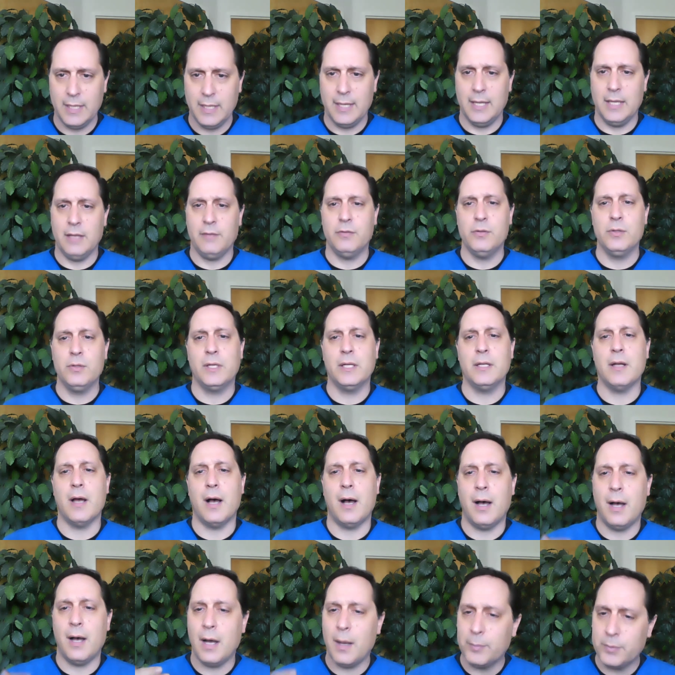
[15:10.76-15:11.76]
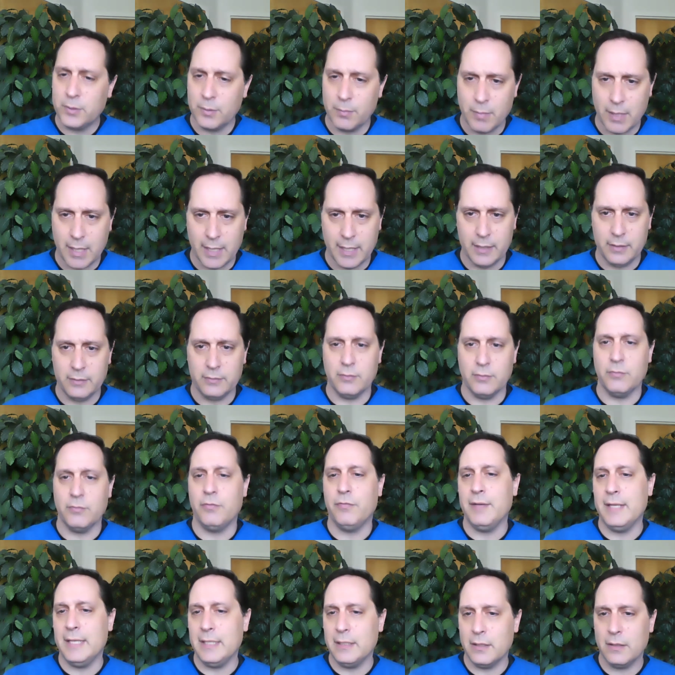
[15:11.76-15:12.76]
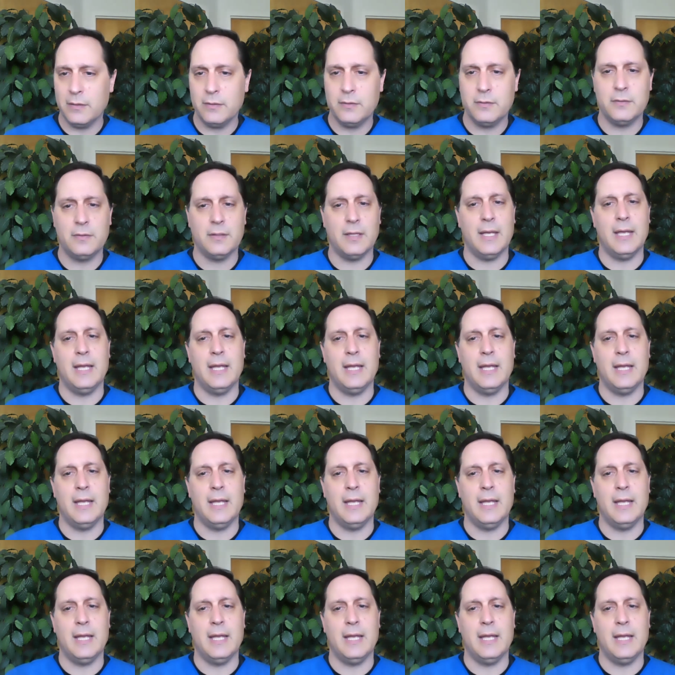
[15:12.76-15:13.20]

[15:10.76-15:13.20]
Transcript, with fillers: if you can optimize venous